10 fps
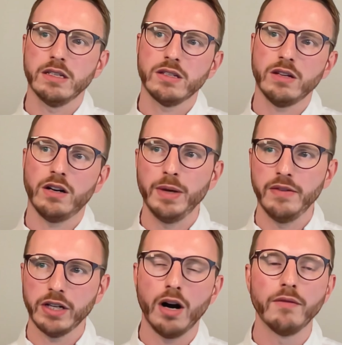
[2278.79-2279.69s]
start a bit
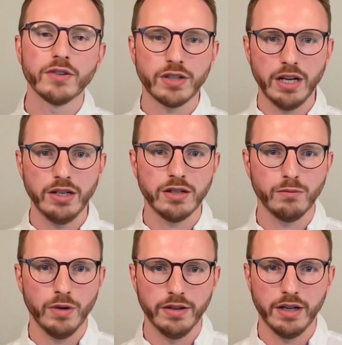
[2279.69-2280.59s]
of a
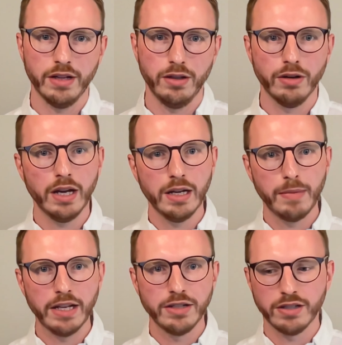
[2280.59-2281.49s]
conversation with either your line
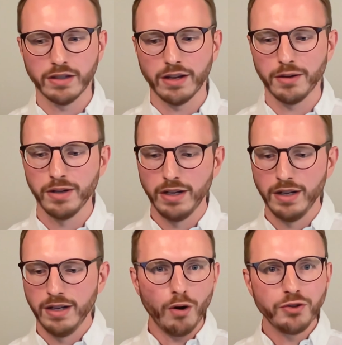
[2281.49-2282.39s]
manager to go,
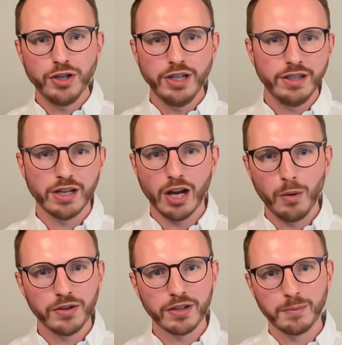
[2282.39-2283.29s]
what journey did you go on